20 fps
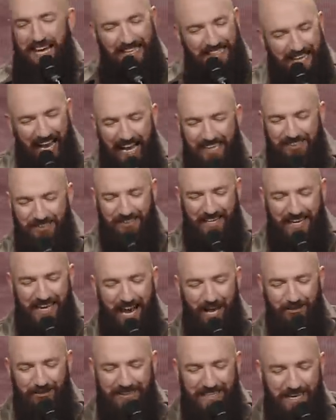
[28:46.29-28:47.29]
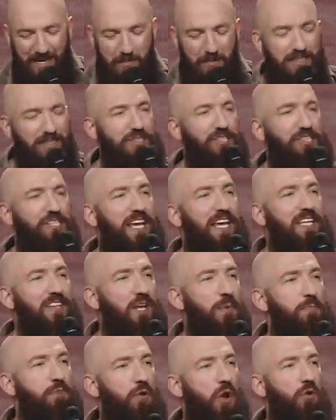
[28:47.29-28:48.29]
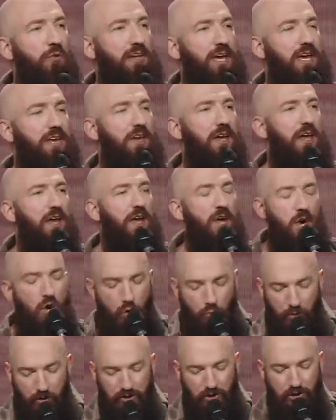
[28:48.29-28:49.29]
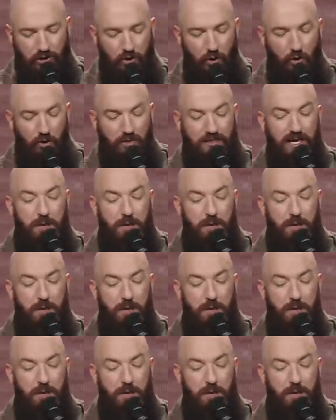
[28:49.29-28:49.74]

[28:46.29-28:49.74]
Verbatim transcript: casting out demons, seeing the broken restored.